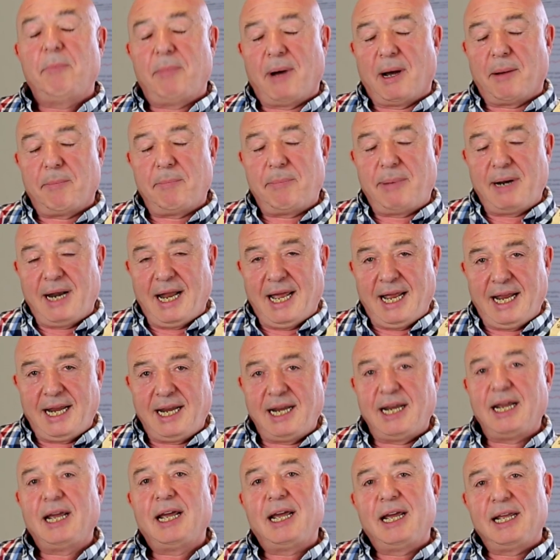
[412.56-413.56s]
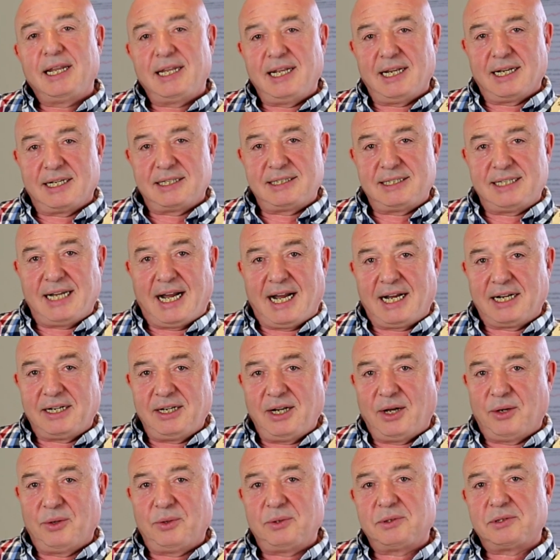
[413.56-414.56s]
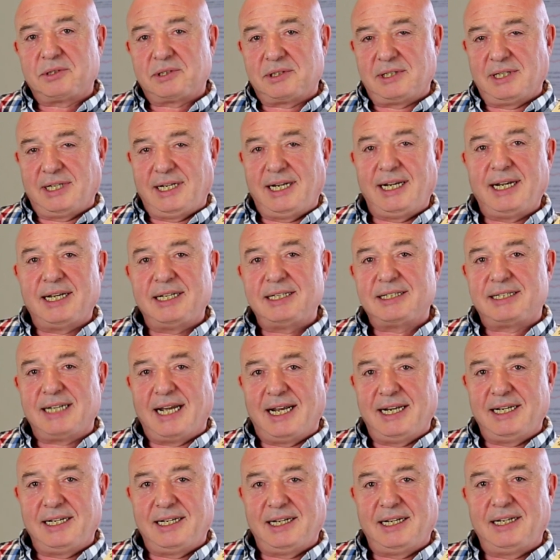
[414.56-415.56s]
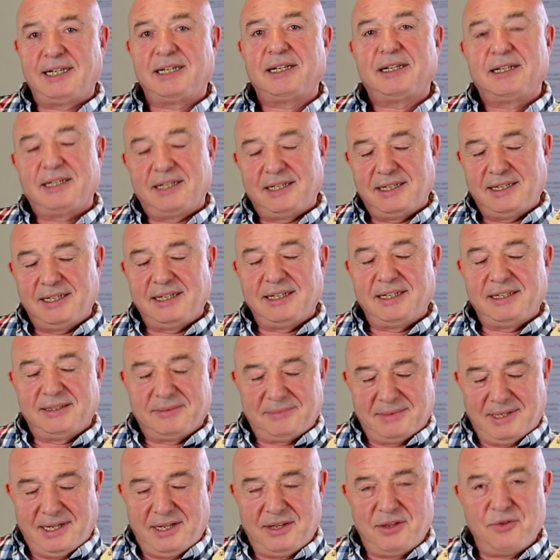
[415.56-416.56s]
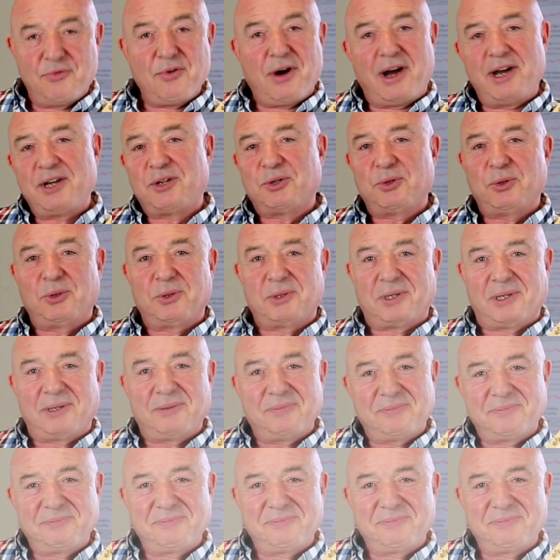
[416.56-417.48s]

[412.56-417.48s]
but play the exact notes that he intended in the right order.